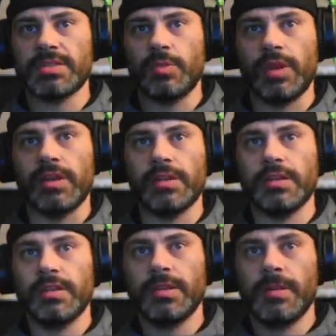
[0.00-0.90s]
where
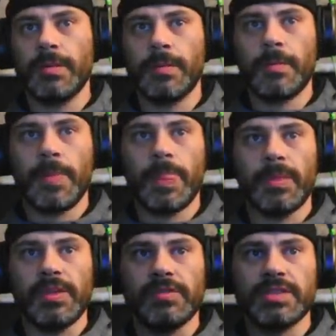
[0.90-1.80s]

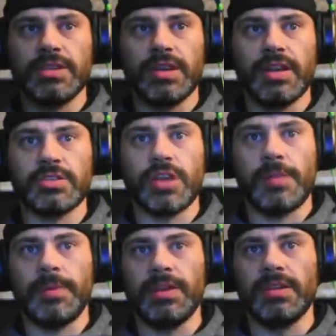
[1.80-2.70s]
you've still got to
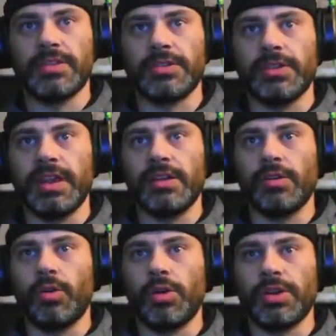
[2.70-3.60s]
drop it into third gear,
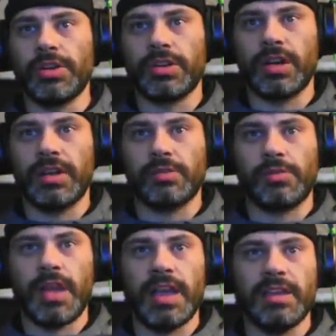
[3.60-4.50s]
or you're kind of
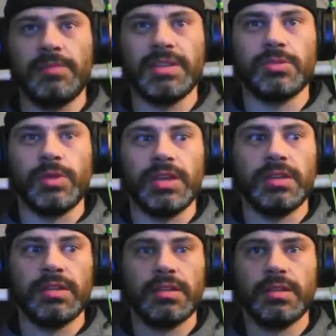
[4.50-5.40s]
right in between
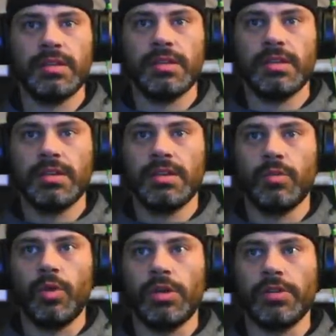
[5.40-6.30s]

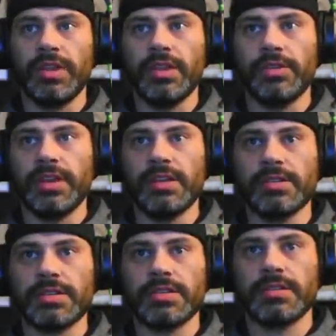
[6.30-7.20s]
one or the other gears.